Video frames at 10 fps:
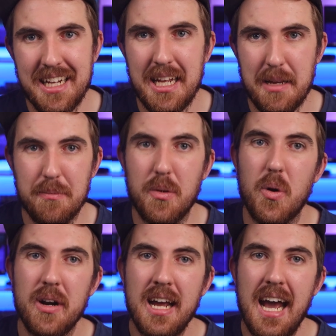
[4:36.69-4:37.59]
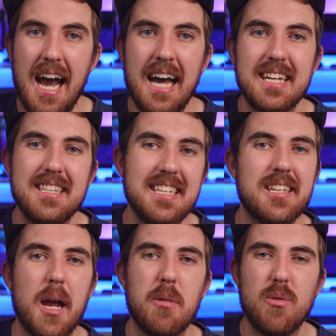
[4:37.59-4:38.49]
anymore, and this
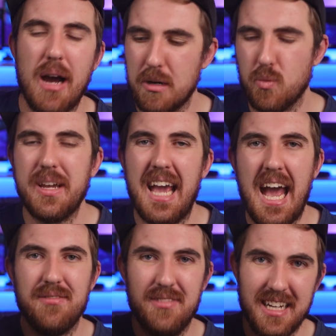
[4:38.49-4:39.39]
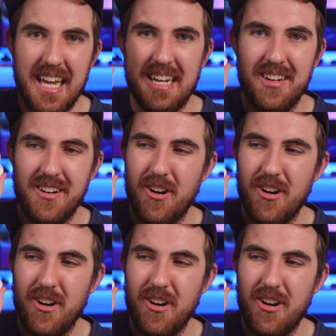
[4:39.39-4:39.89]
time around we have, again,